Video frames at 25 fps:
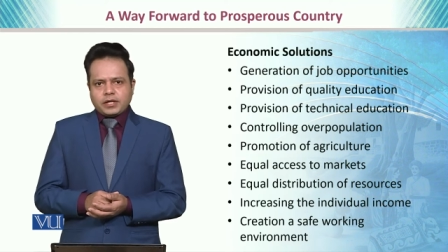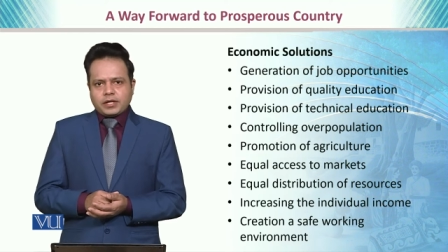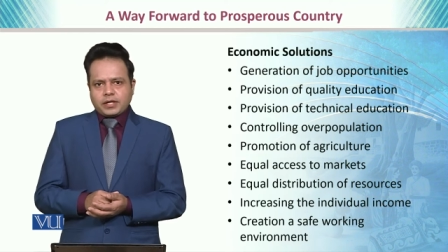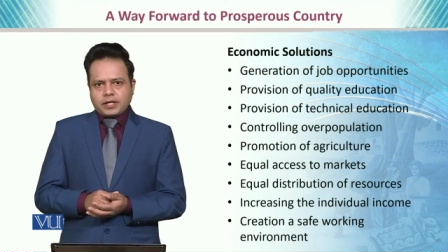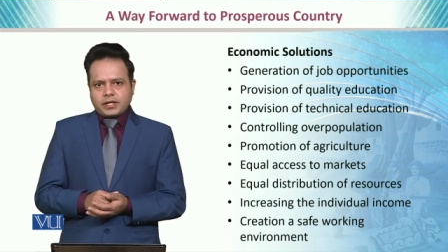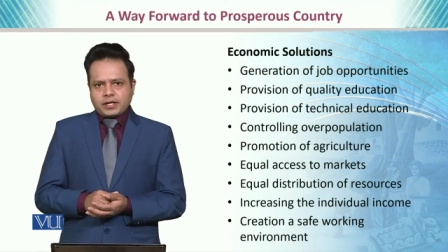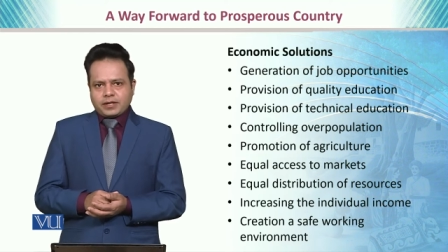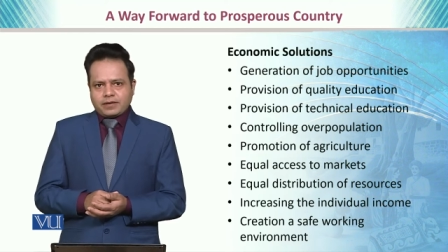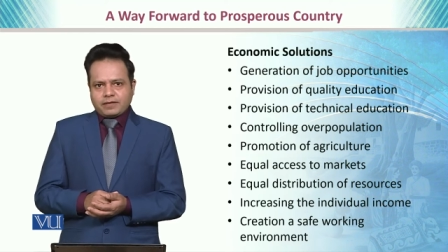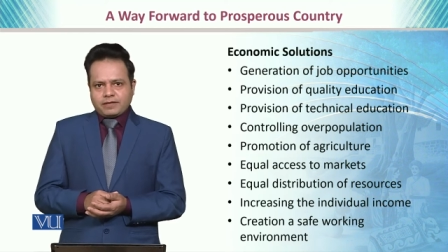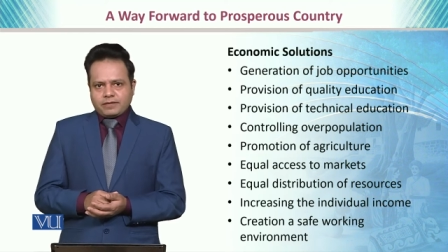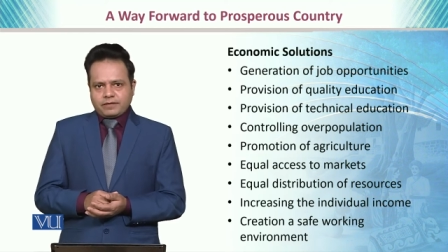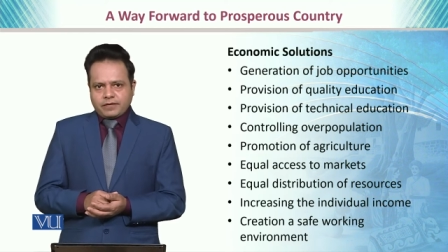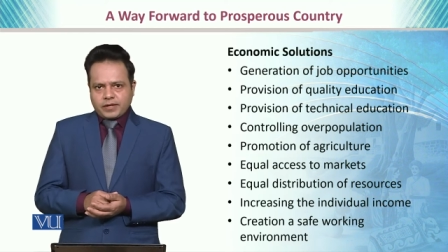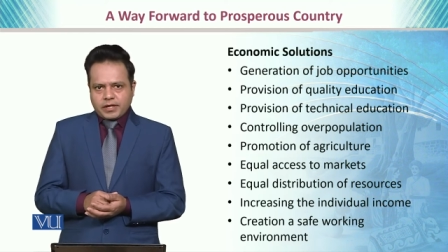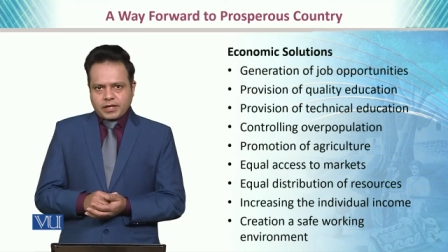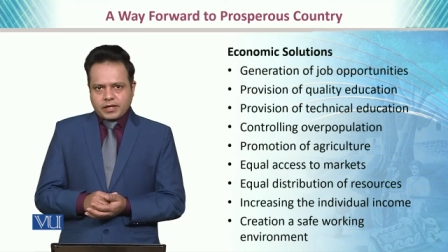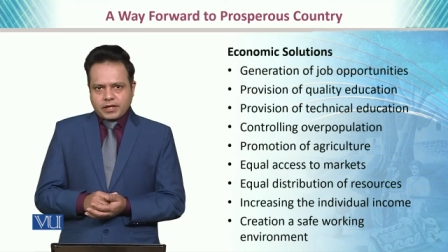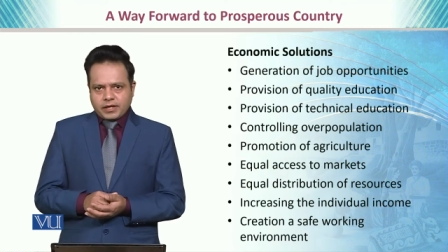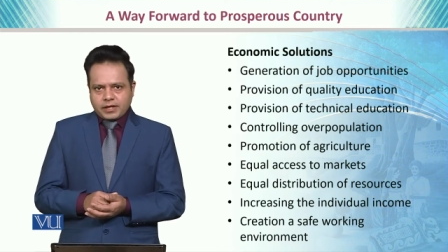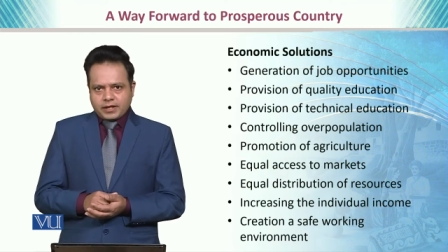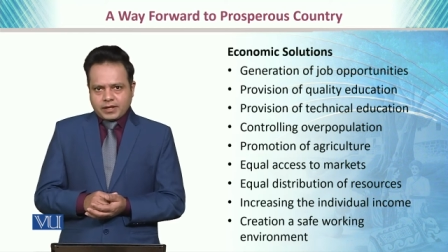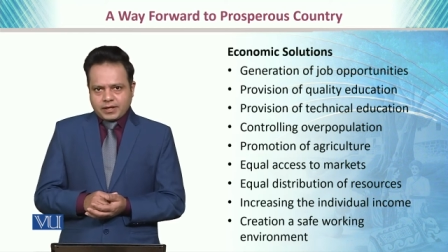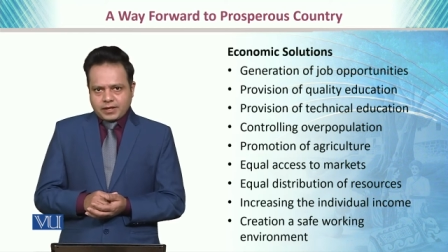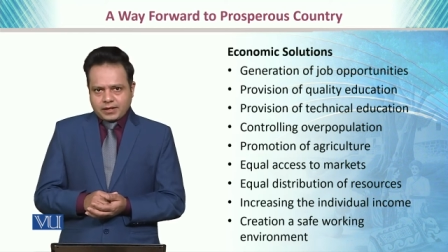in a
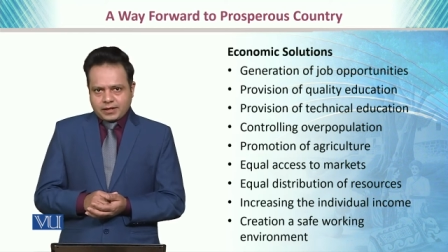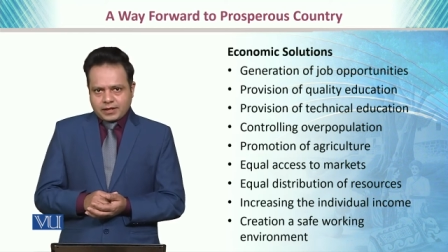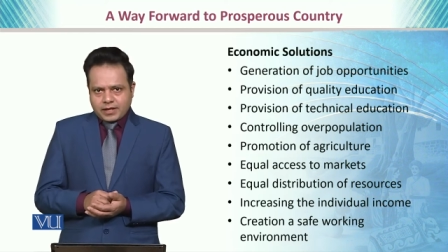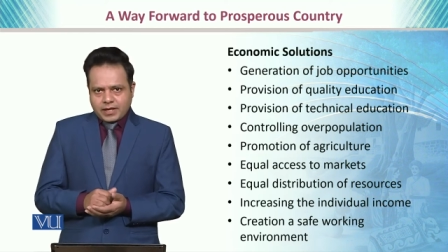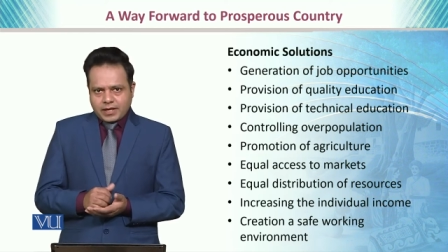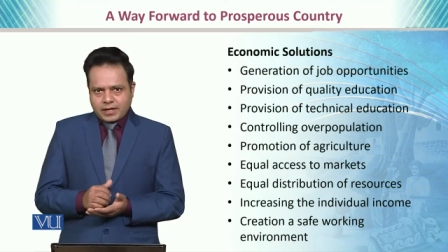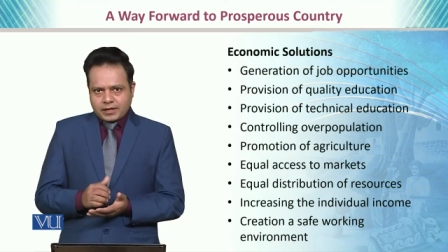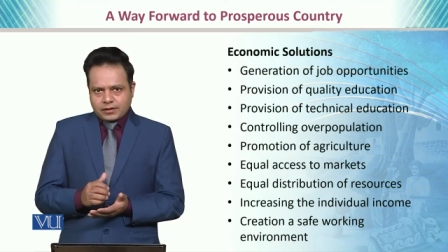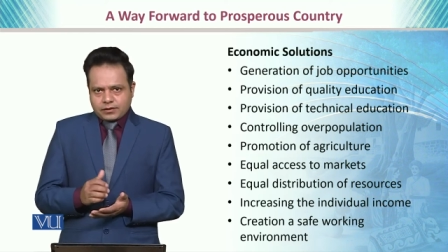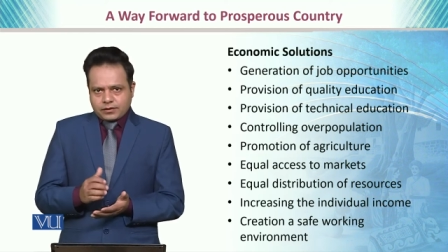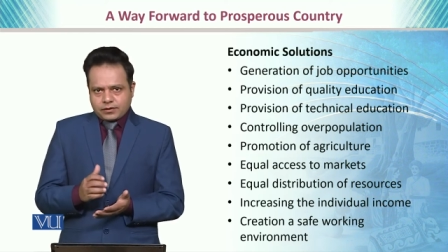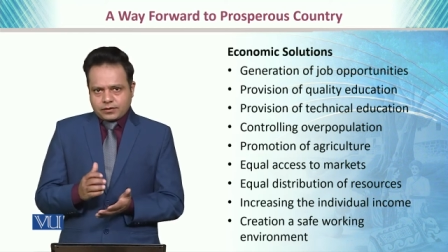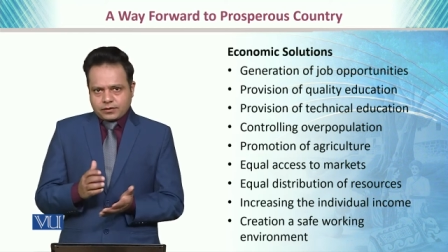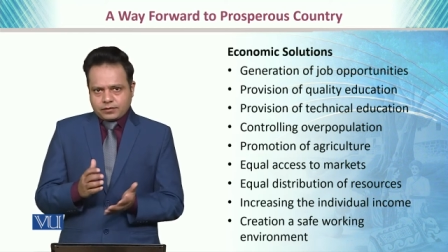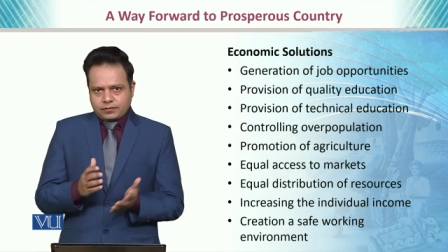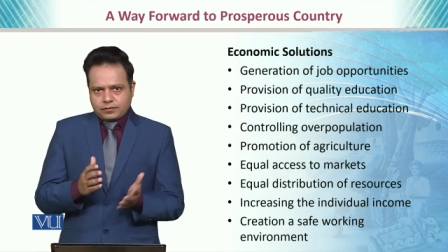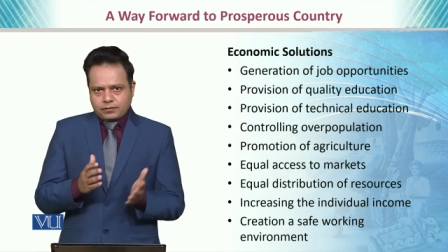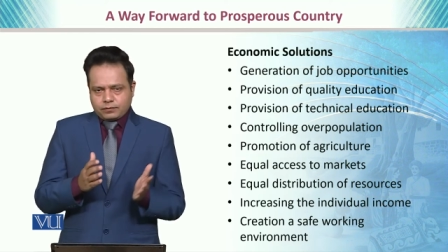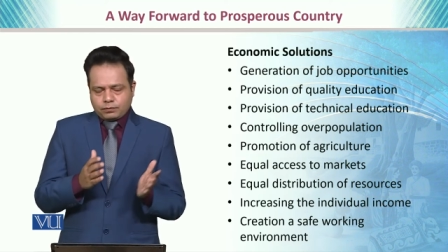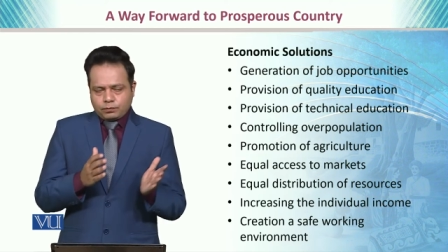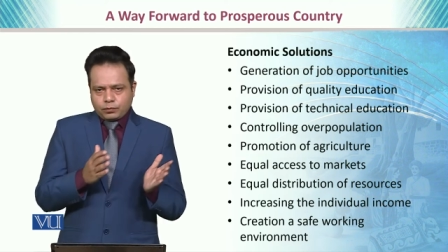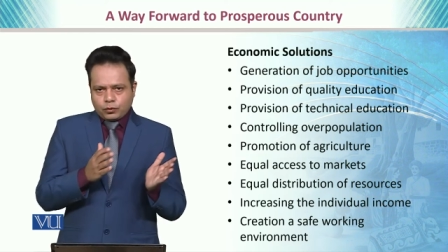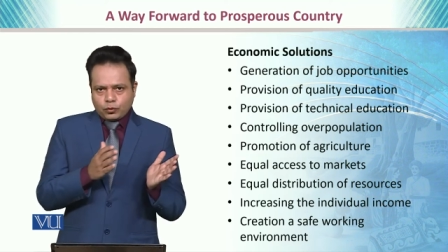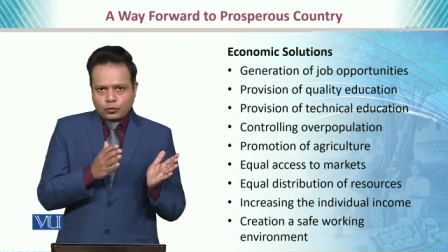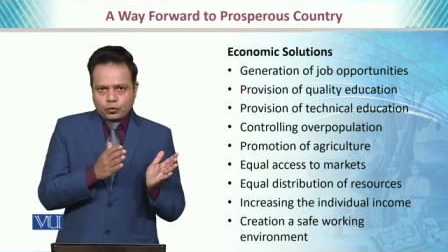way that
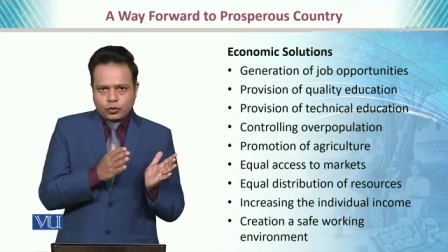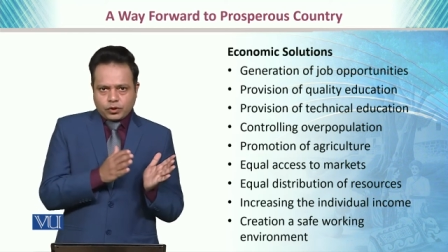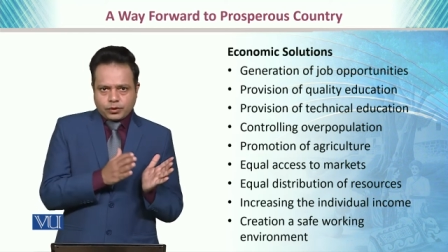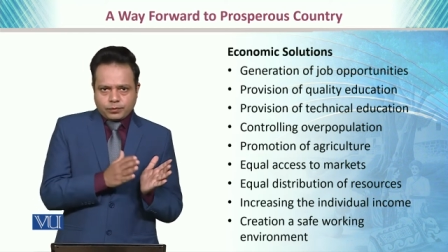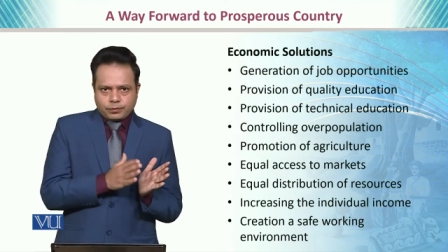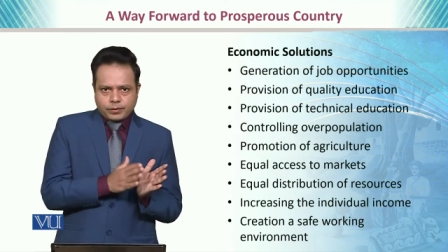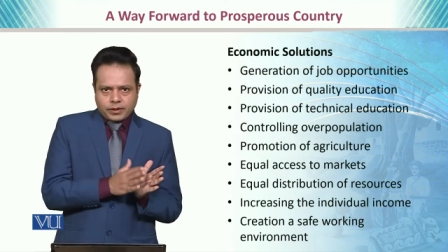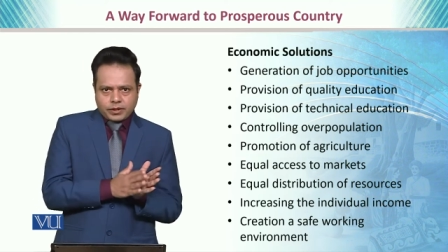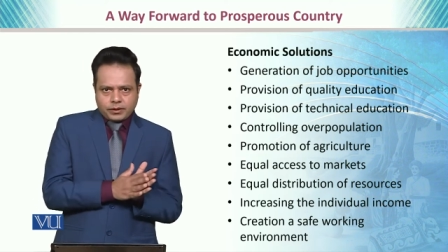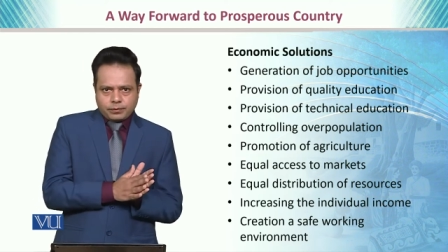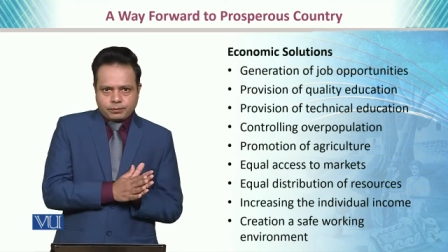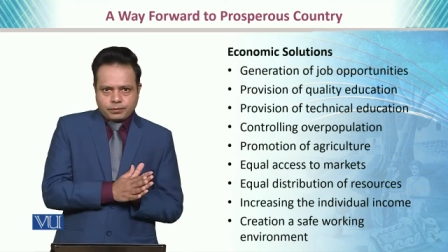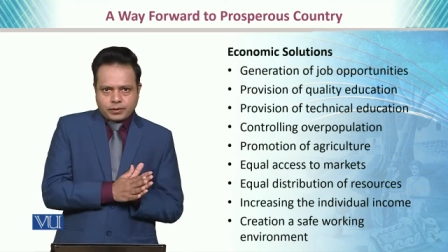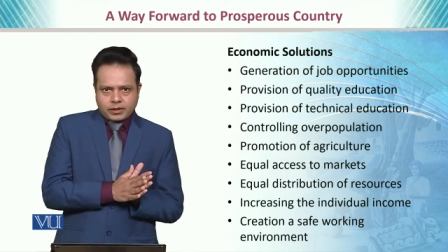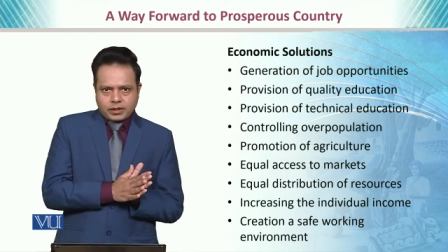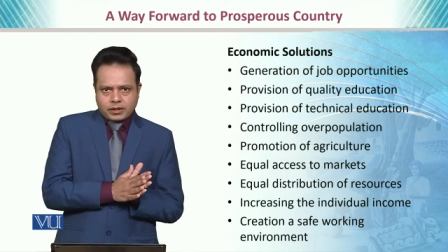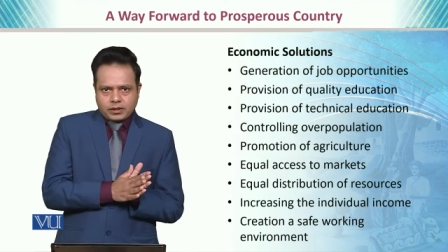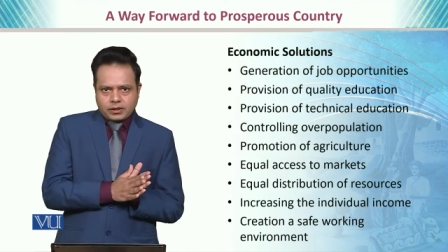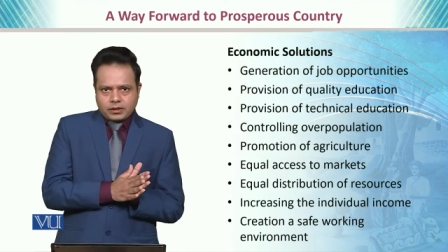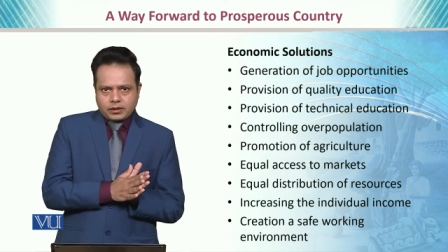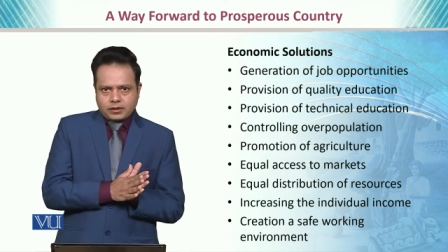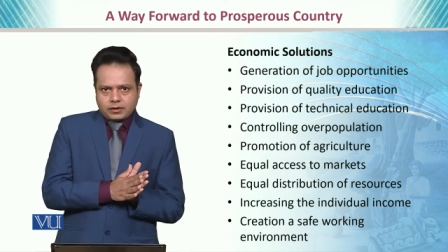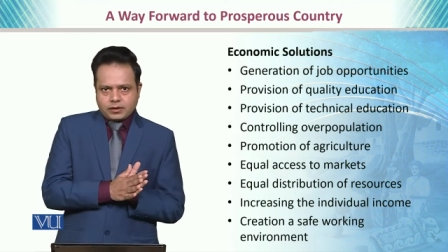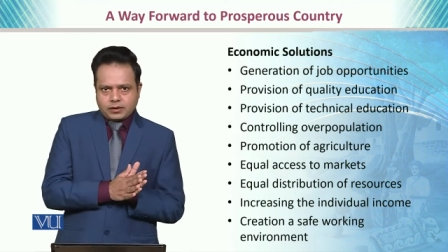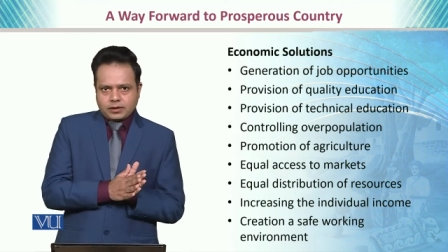poor
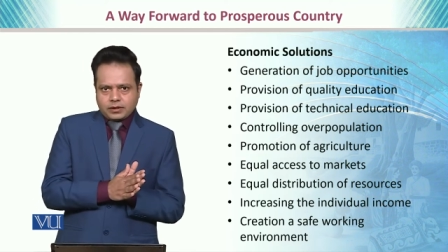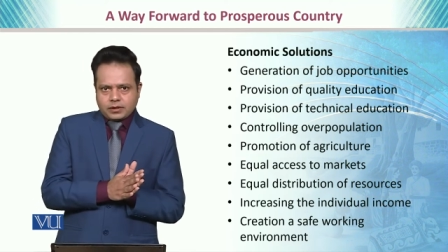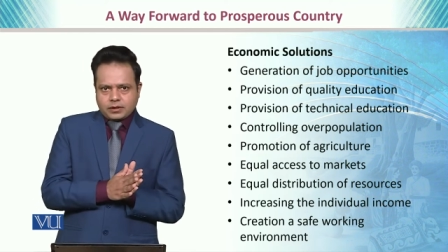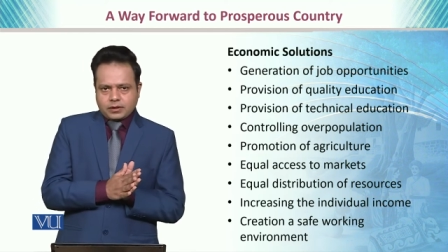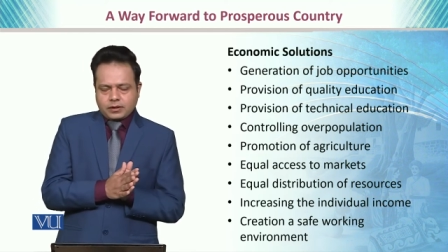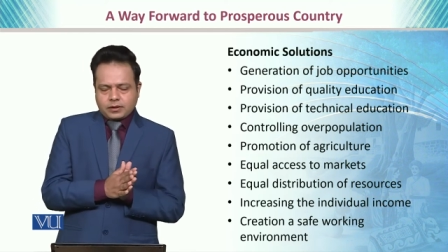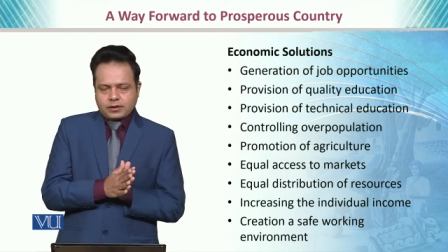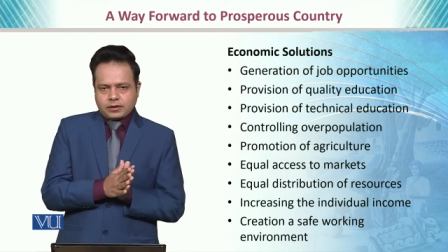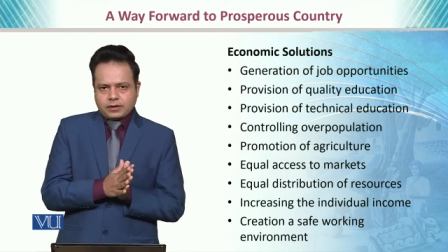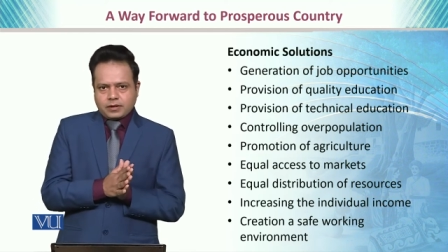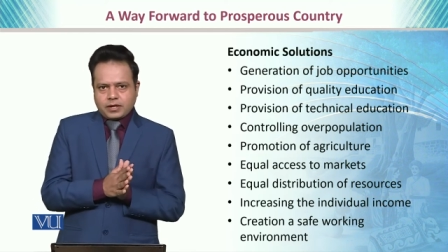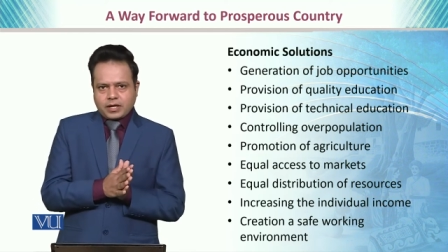people uh,